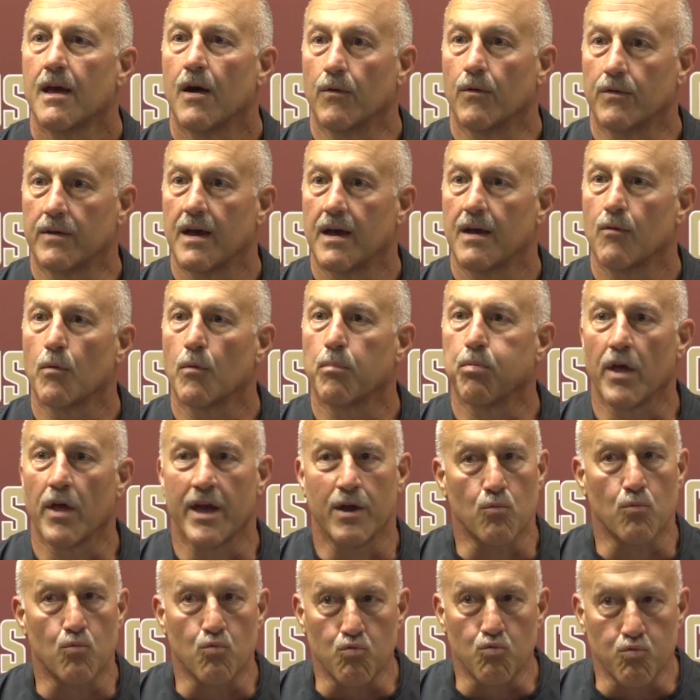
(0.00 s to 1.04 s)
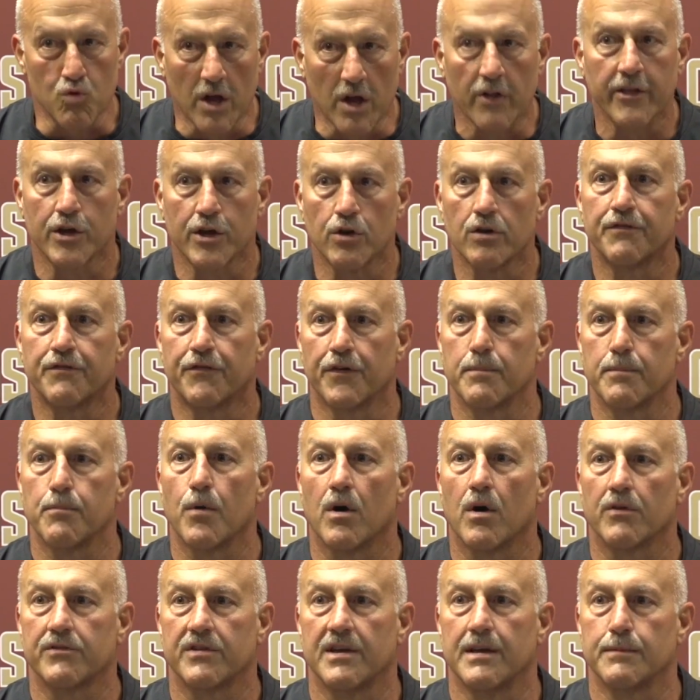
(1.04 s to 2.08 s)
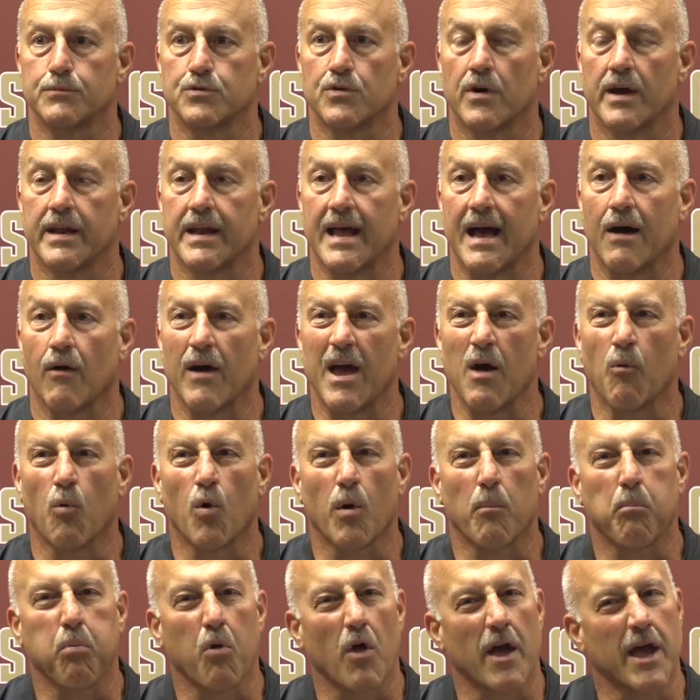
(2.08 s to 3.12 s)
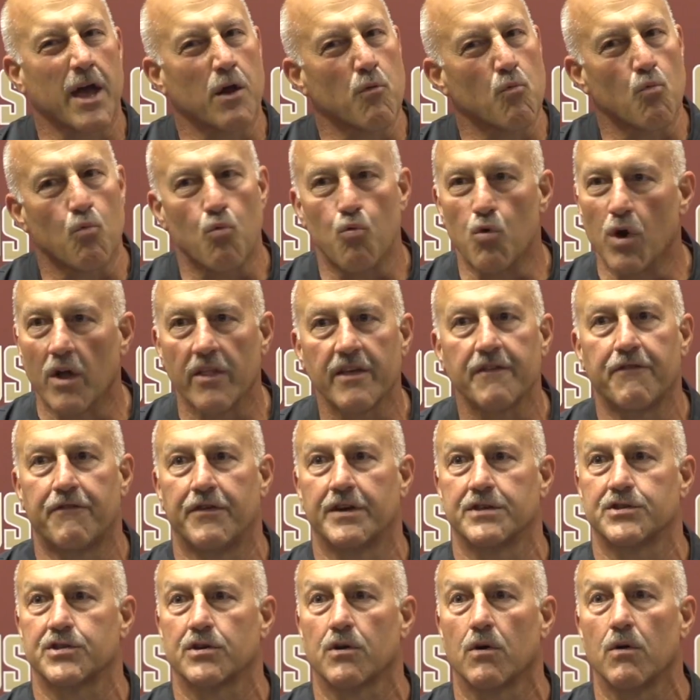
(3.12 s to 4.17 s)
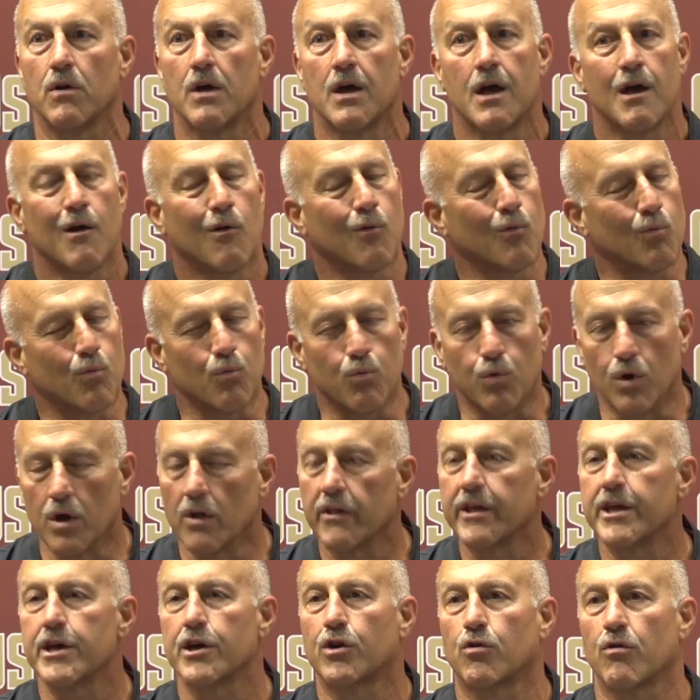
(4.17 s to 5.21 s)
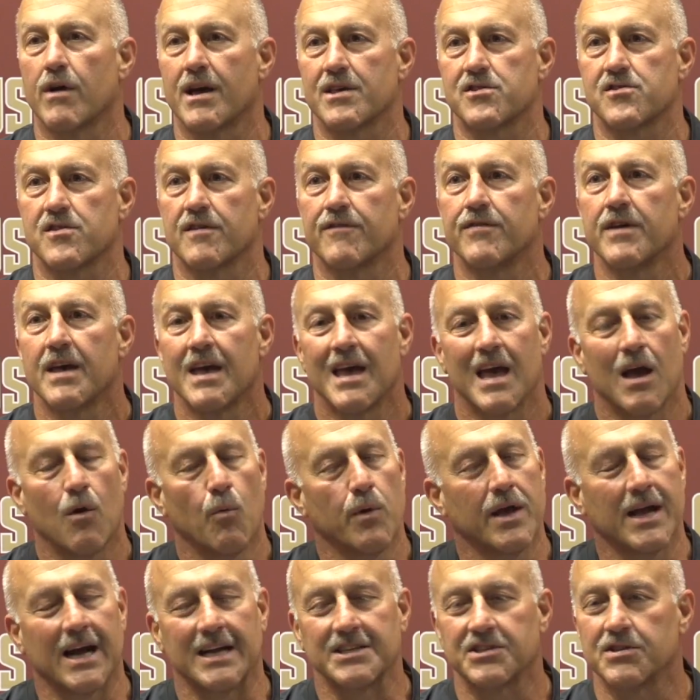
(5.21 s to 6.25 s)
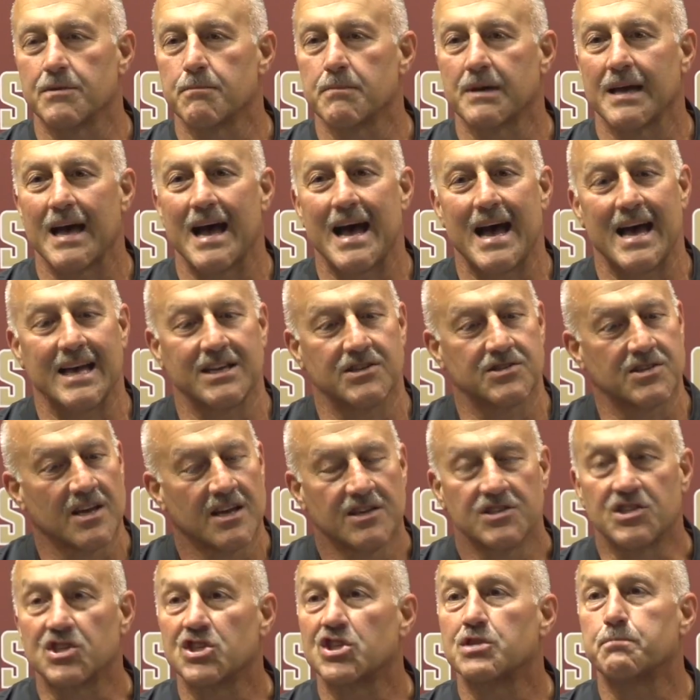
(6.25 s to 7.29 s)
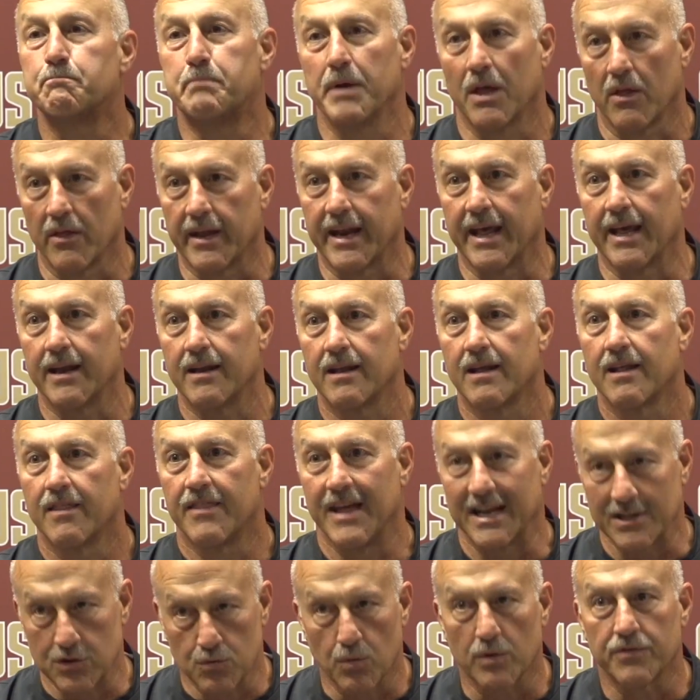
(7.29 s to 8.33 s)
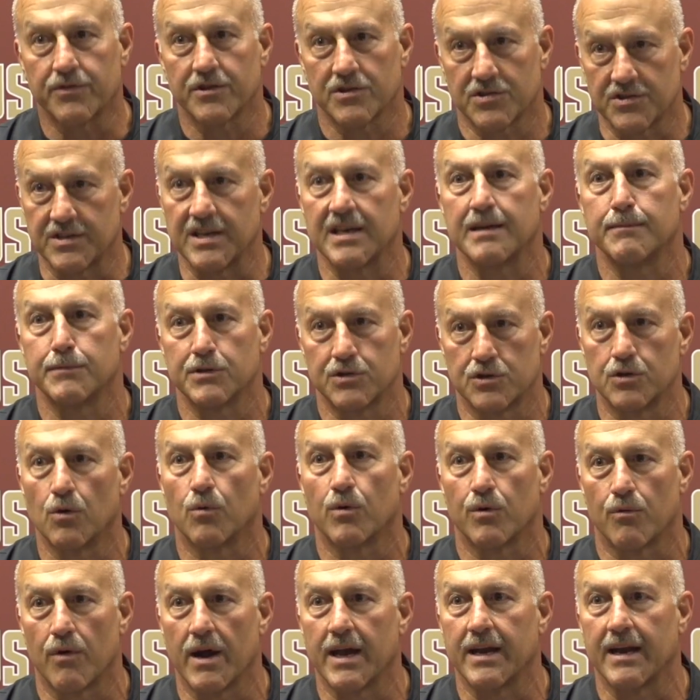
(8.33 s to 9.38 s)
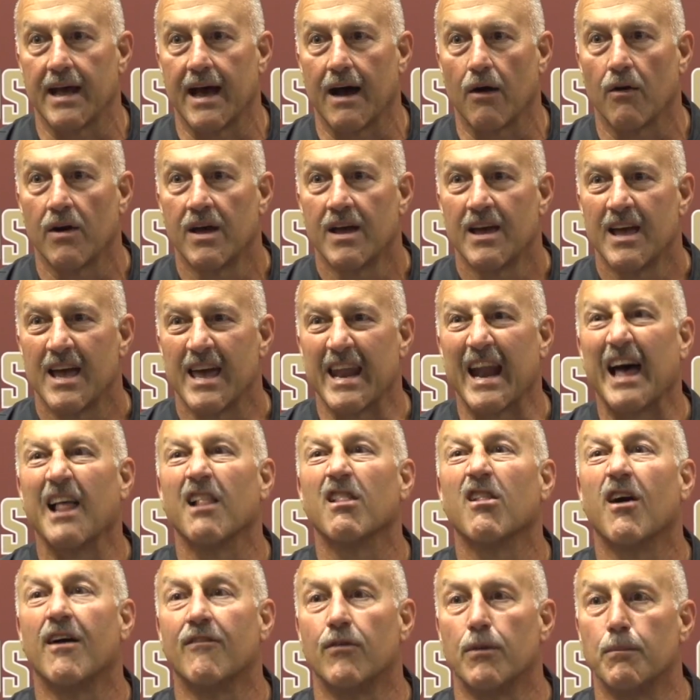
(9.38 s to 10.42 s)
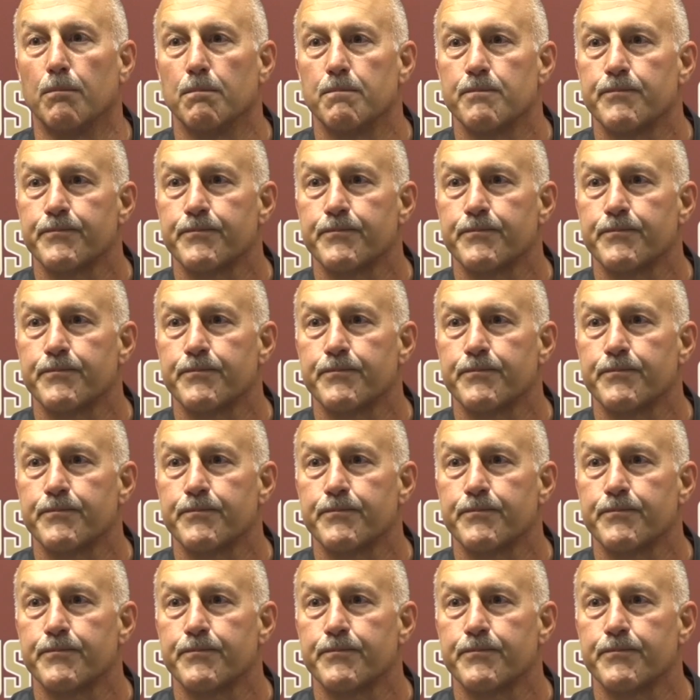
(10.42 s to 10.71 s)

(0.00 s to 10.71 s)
okay? We're playing really good football teams right now, and we're playing really physical, really aggressive, and we got some guys spilling it. That's what this team is doing right now, and I love them.